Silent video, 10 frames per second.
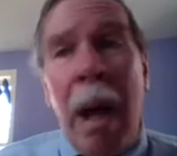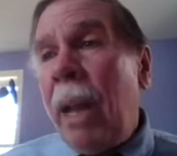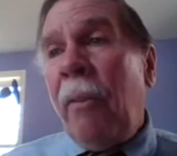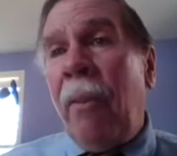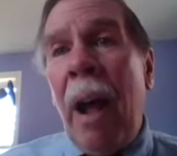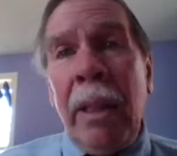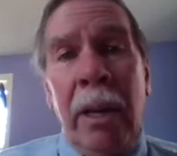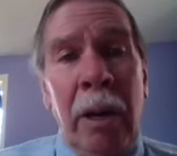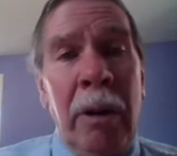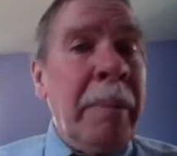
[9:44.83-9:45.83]

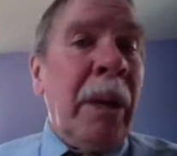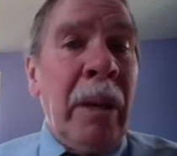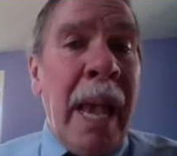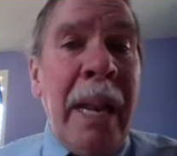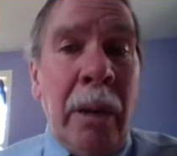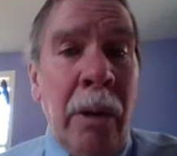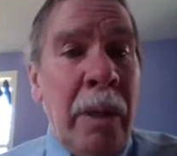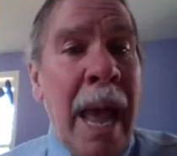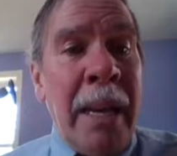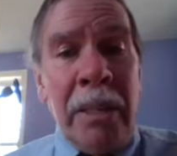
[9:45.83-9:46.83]
modify their agreement
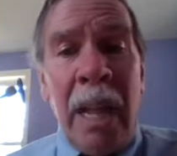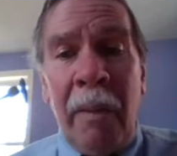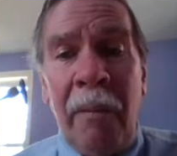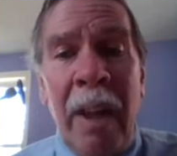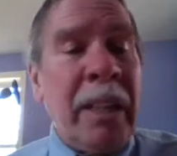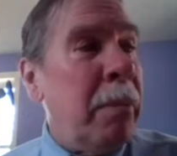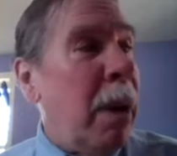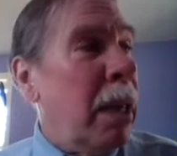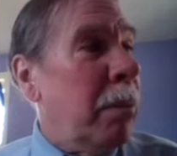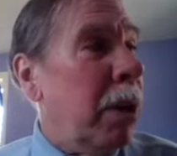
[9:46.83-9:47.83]
later. That is not
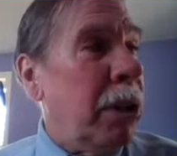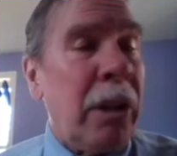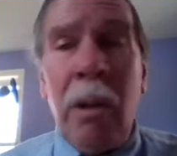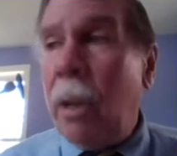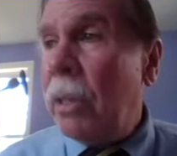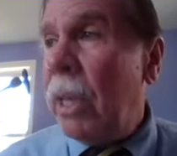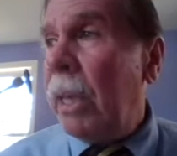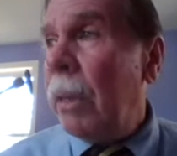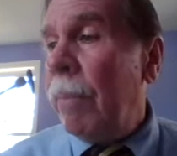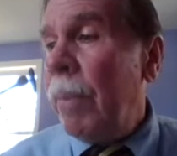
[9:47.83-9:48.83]
affected by the merger clause.
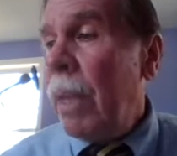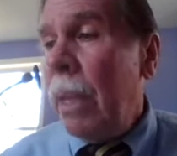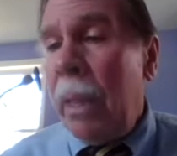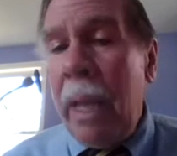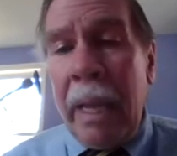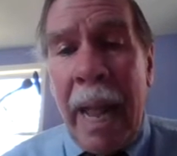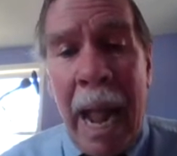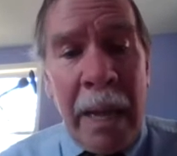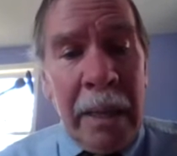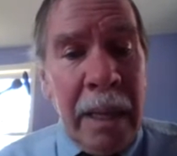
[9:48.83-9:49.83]
They
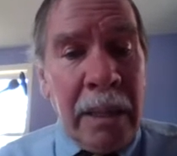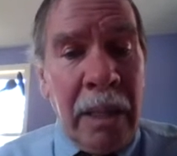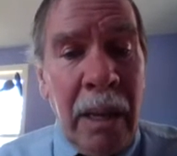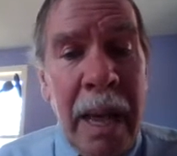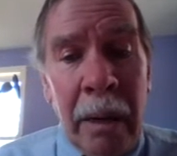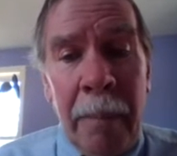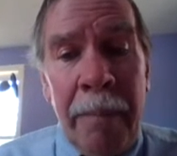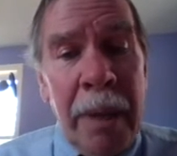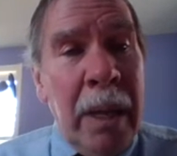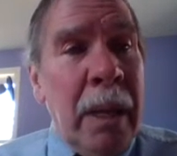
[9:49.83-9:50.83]
can add things
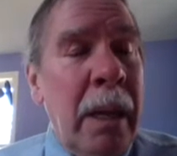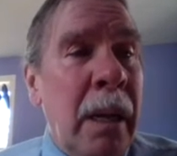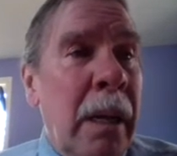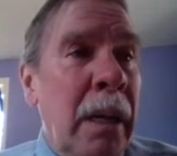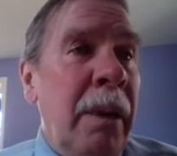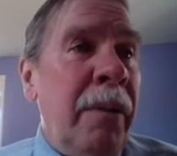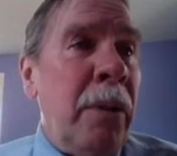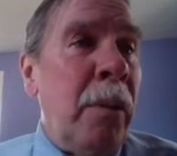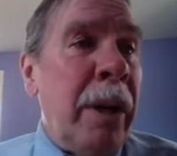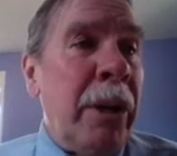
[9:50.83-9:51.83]
later.
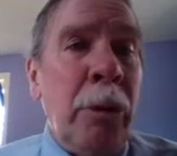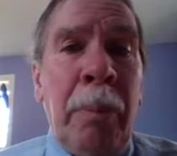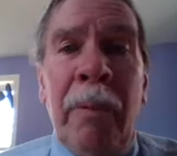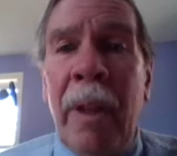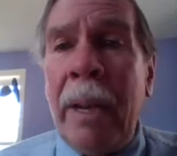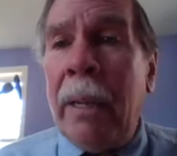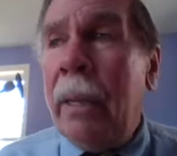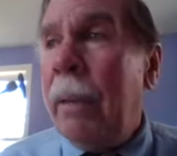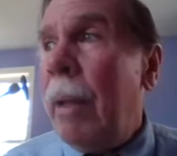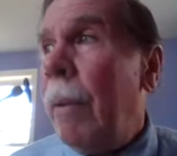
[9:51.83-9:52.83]
If you wanted to
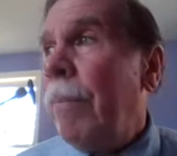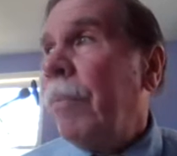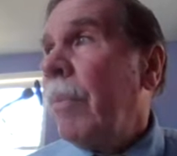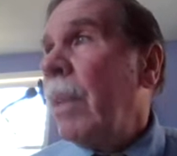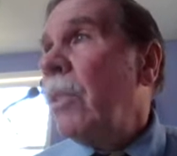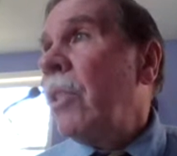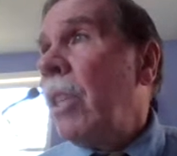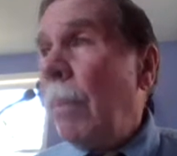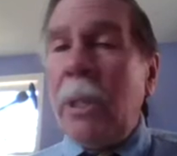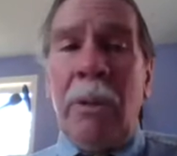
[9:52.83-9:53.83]
prevent
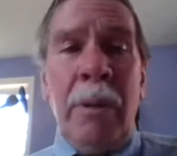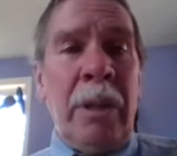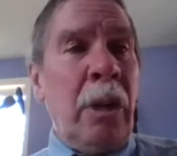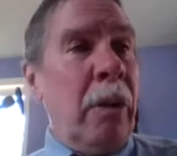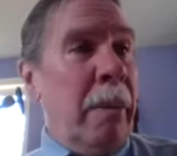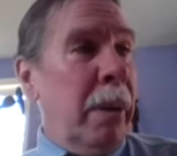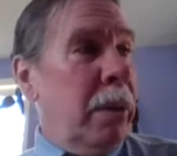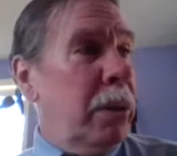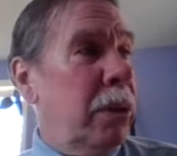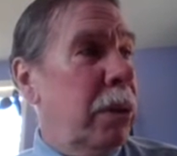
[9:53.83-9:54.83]
subsequent
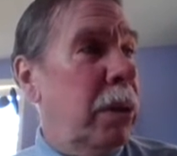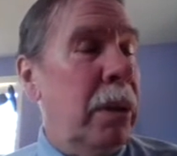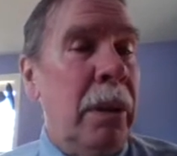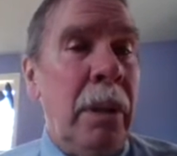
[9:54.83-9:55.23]
agreements